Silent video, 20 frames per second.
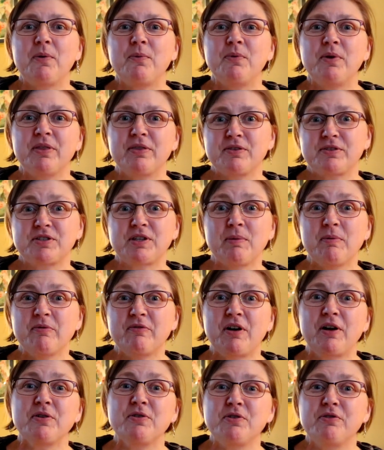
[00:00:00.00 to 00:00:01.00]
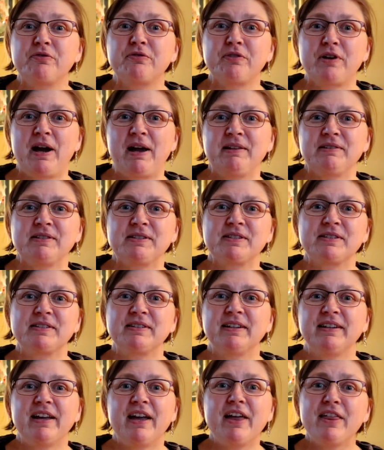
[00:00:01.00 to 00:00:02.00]
with some of our new friends.
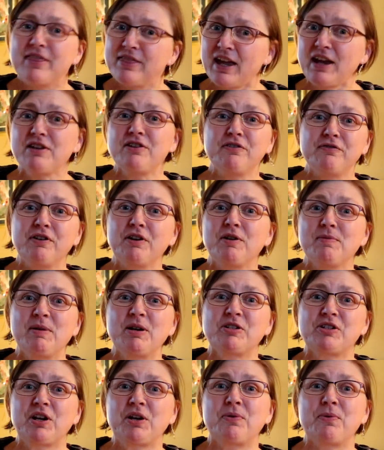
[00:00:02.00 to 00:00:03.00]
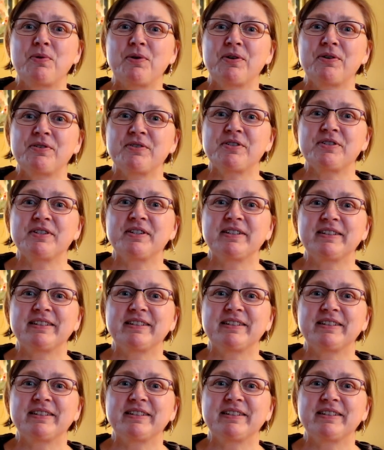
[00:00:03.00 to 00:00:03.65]
Thank you very much, Headquarters.